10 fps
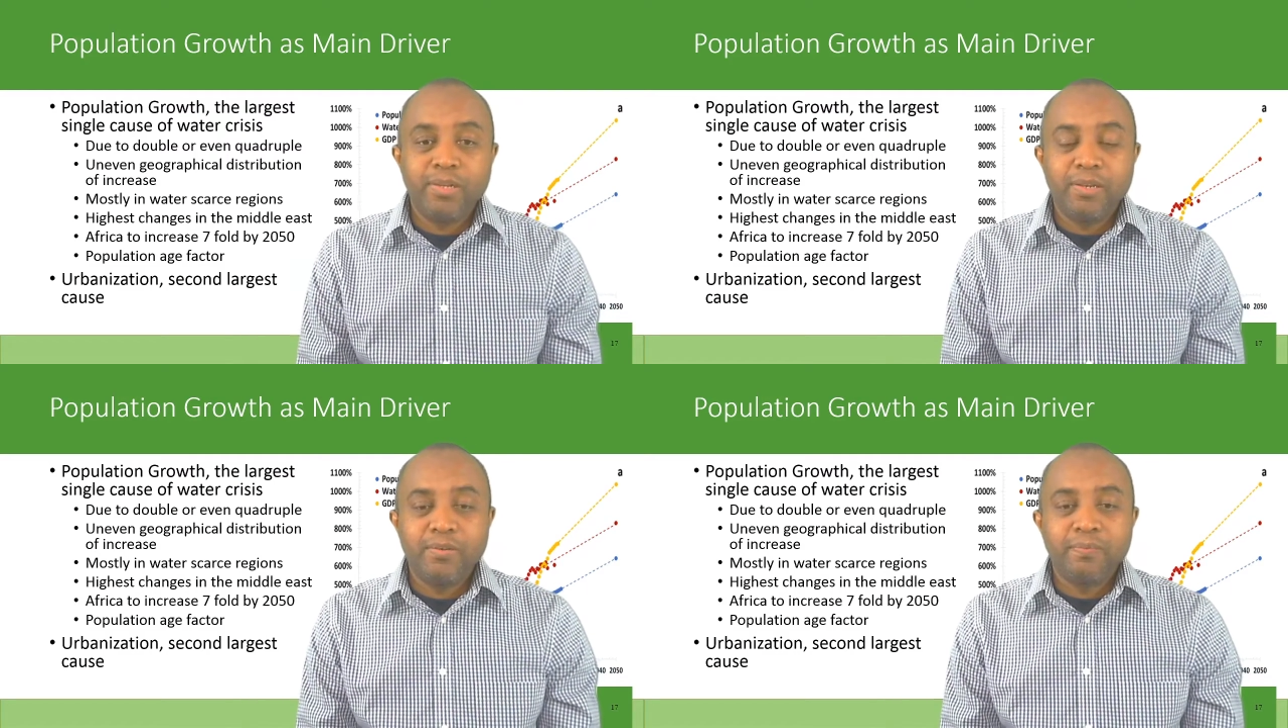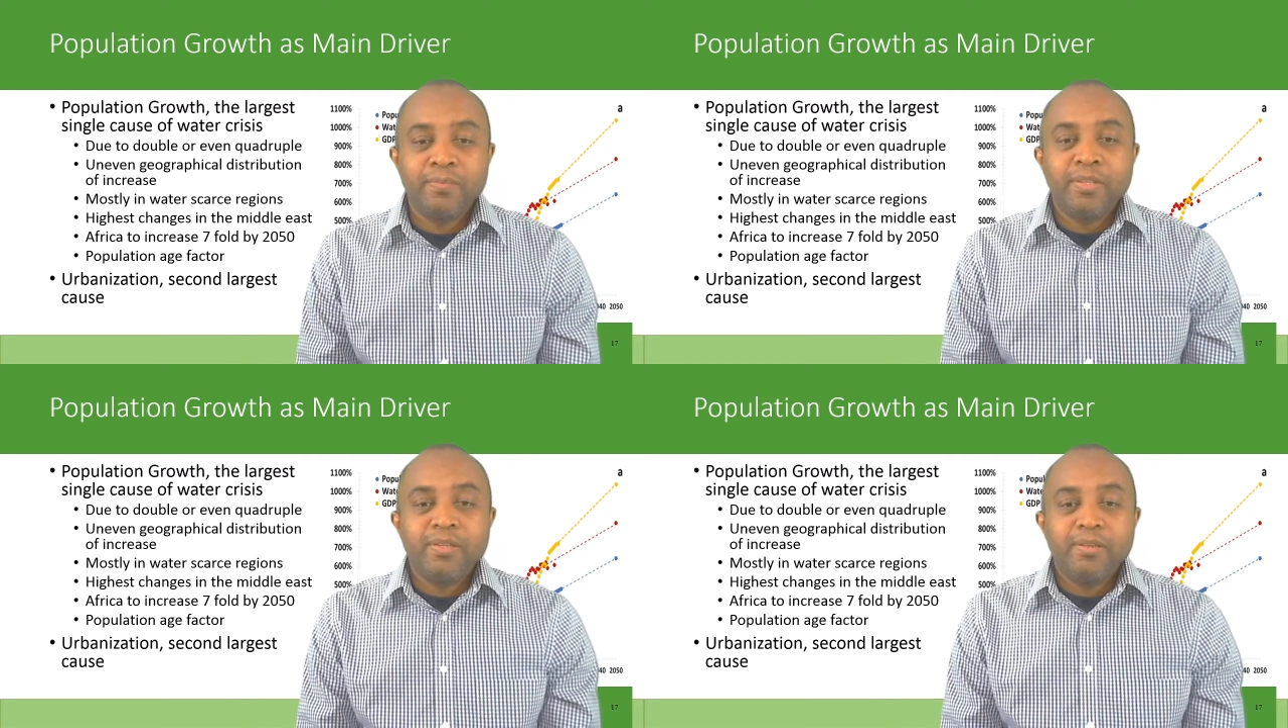and
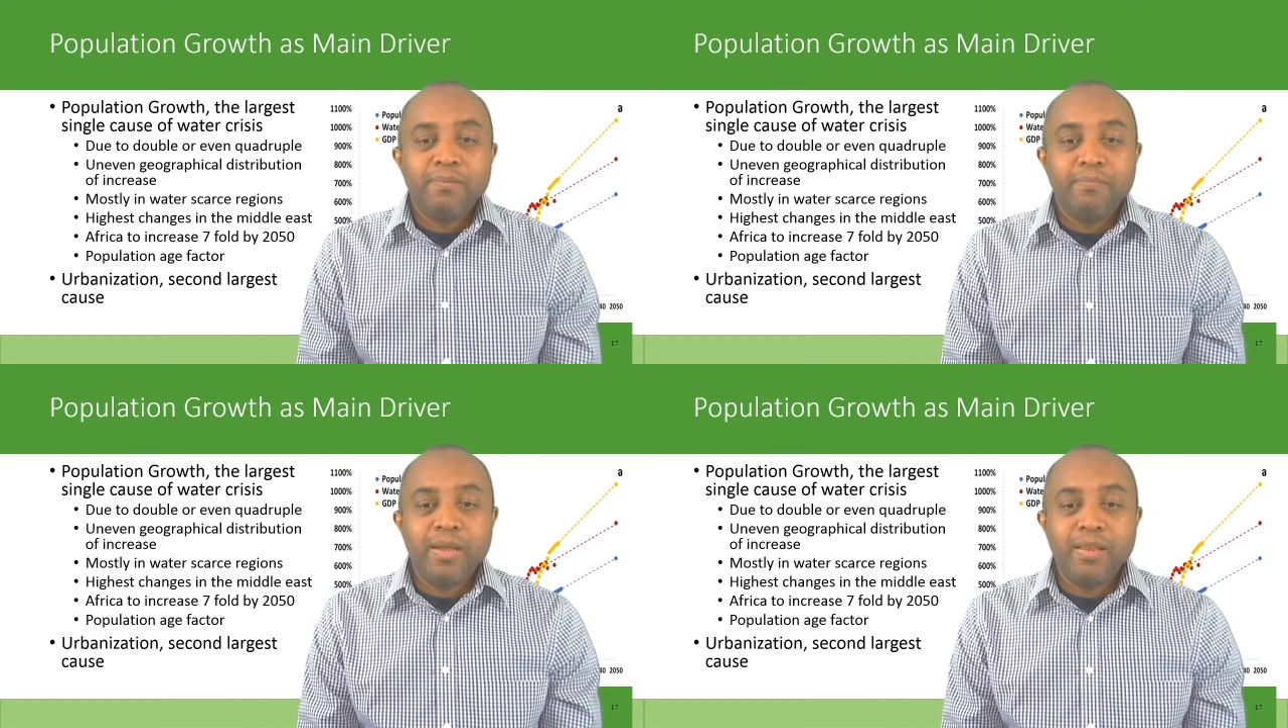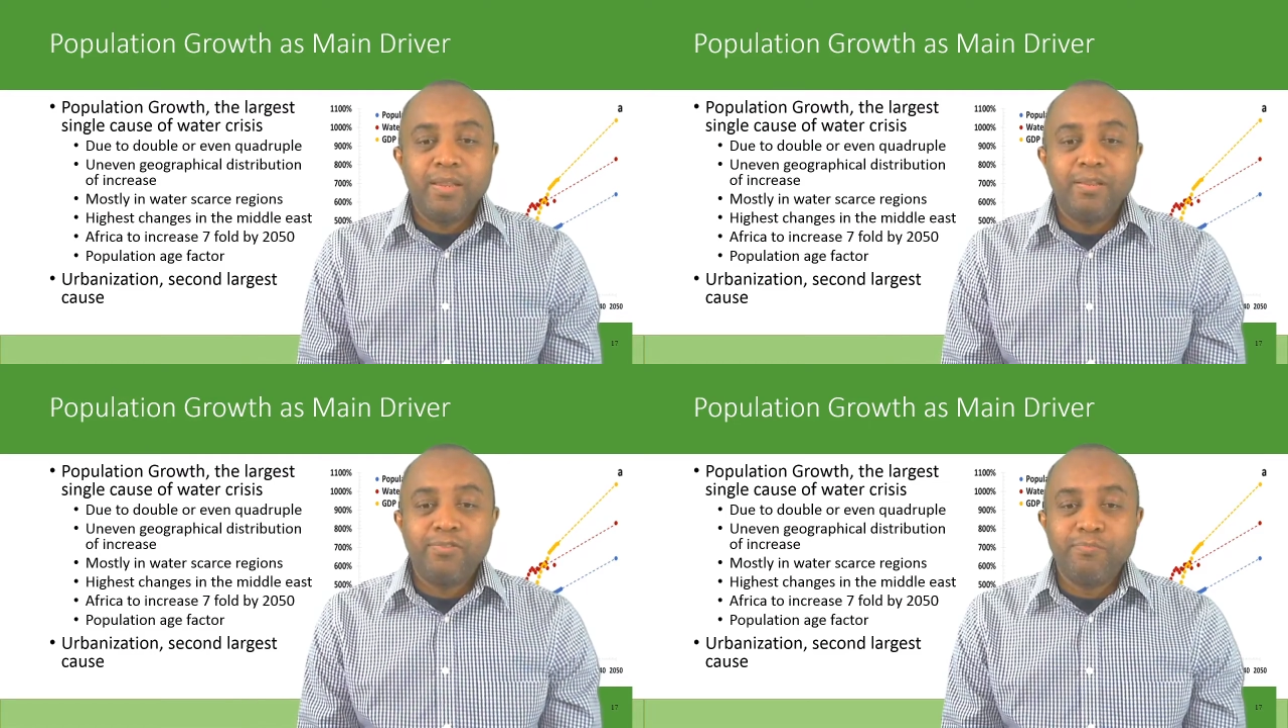might
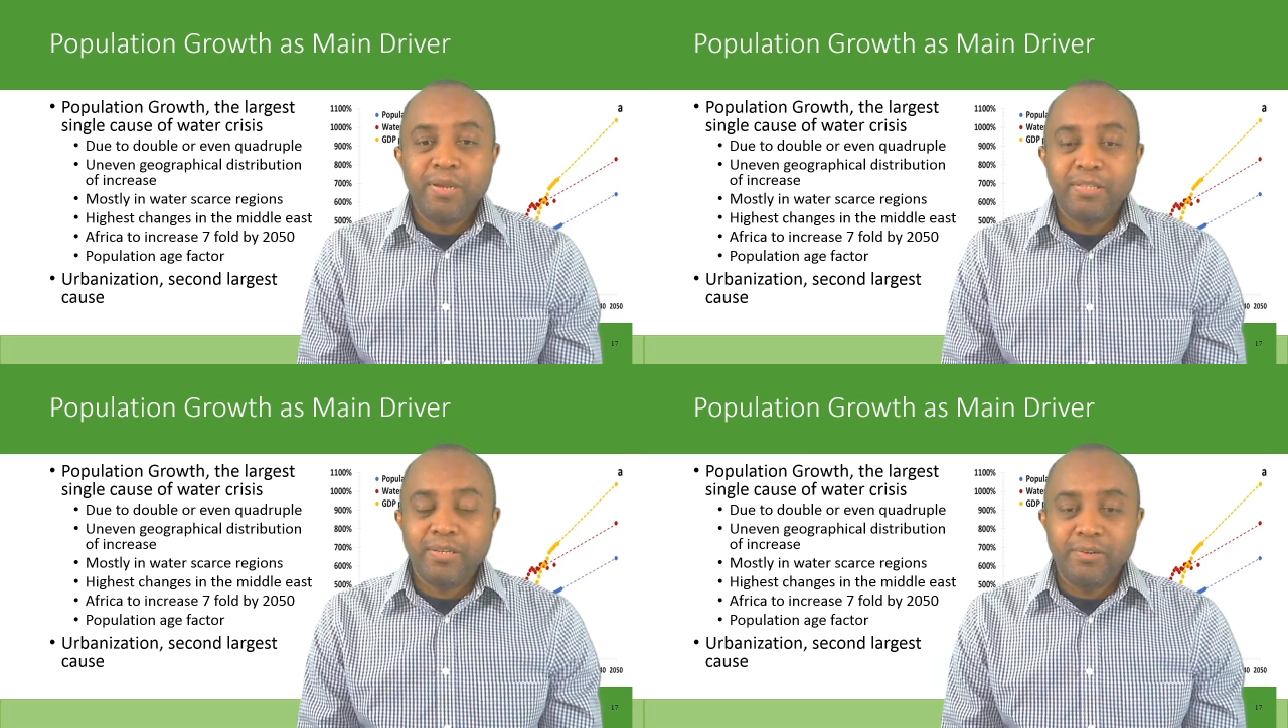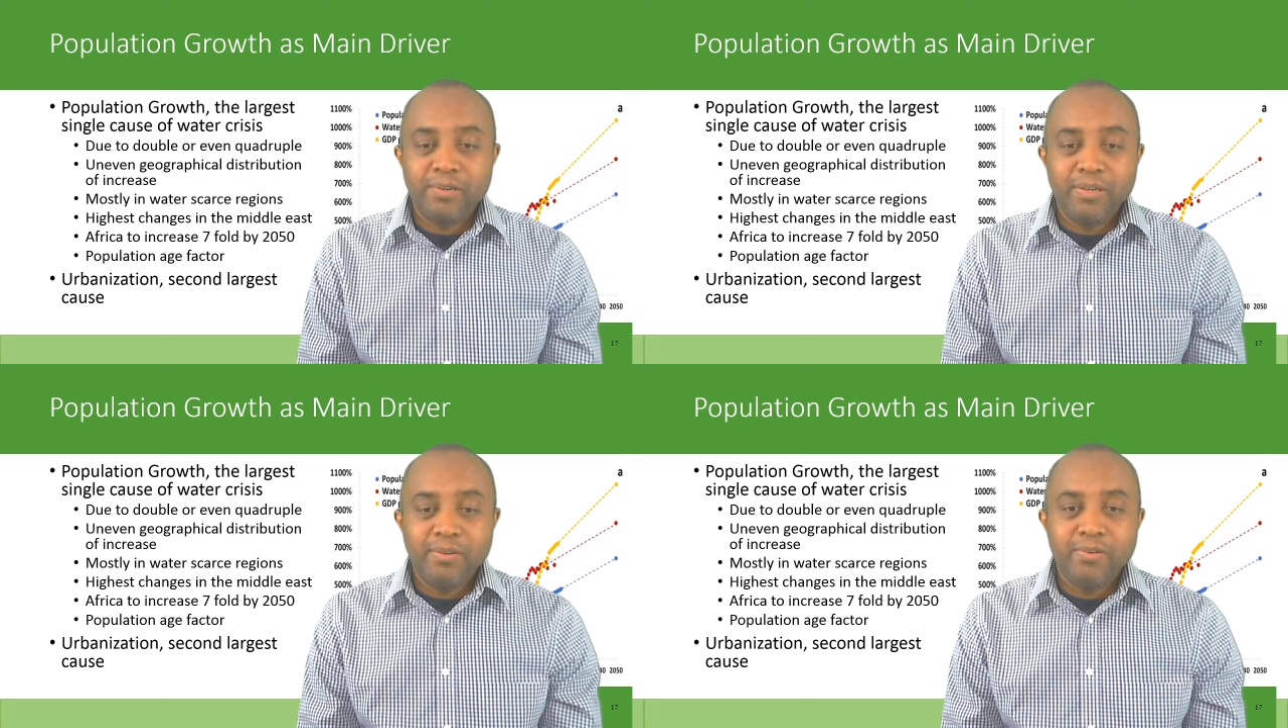lead to massacre.